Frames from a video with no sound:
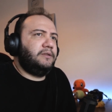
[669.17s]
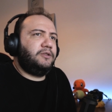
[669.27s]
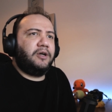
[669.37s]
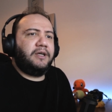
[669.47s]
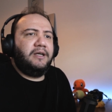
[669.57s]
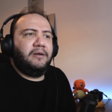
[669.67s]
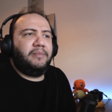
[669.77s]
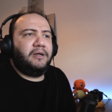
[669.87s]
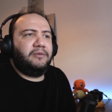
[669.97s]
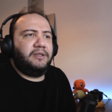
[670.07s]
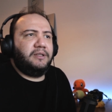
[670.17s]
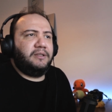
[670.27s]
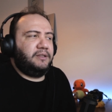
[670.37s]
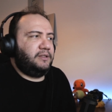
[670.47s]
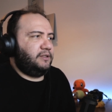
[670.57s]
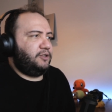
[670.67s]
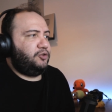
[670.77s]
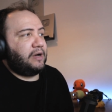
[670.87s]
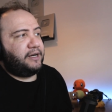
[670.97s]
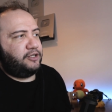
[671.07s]
talking about the
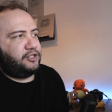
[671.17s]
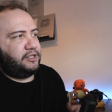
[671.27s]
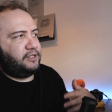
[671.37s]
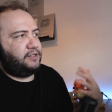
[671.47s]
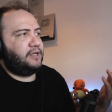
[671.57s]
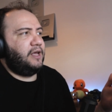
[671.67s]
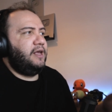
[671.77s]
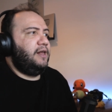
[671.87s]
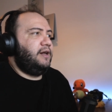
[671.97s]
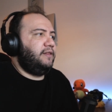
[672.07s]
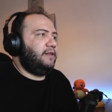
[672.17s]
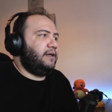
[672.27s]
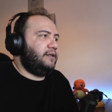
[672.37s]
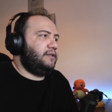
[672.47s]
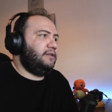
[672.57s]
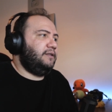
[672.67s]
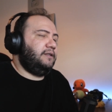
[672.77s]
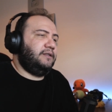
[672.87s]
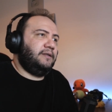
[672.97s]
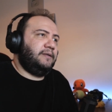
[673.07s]
strategies that
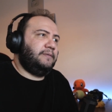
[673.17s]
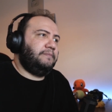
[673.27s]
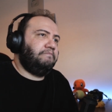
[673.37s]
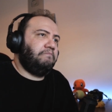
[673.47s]
that